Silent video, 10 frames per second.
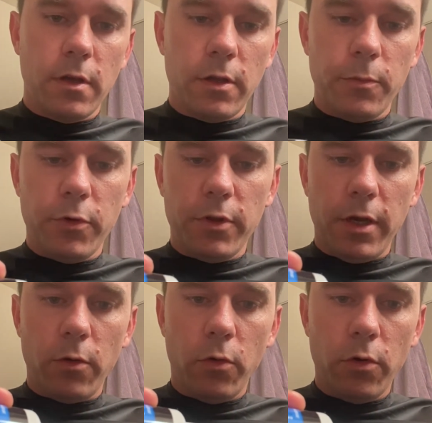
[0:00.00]
You put
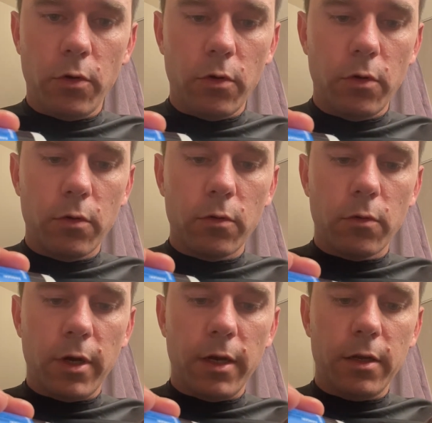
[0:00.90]
that oil
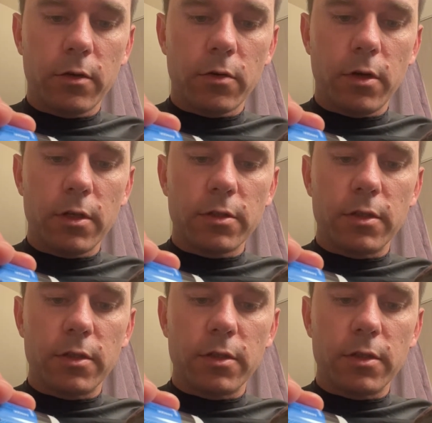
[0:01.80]
right across